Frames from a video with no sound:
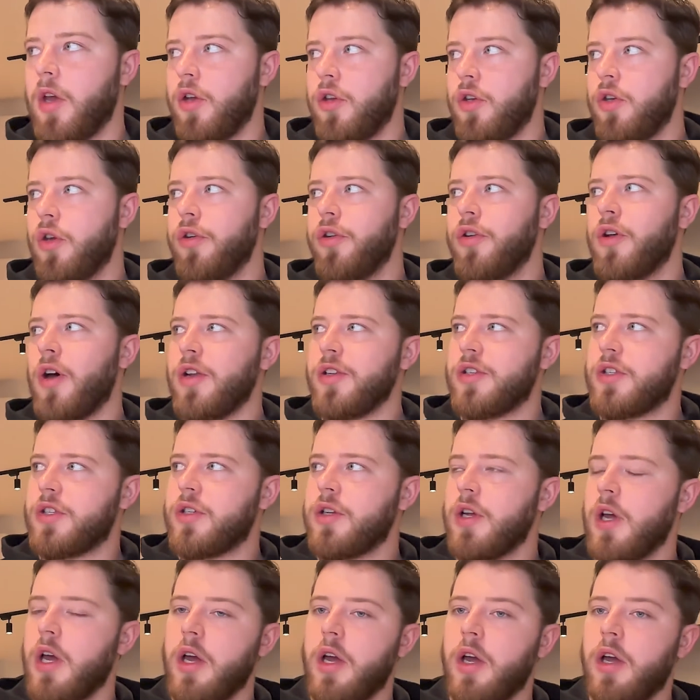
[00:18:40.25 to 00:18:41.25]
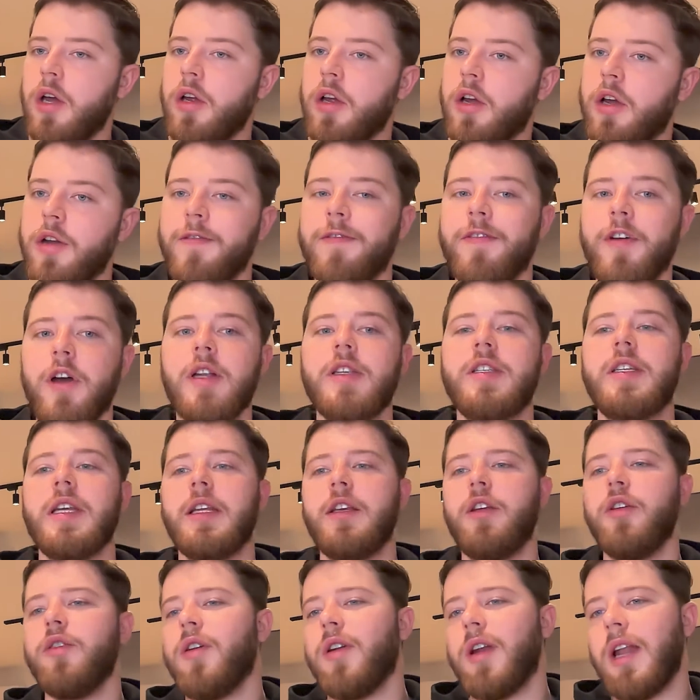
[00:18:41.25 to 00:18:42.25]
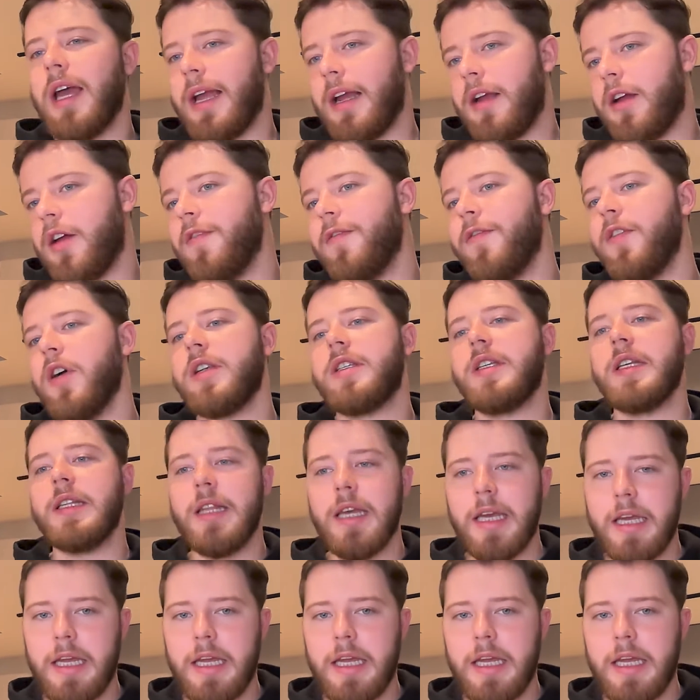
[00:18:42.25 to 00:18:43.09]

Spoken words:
You're not converting the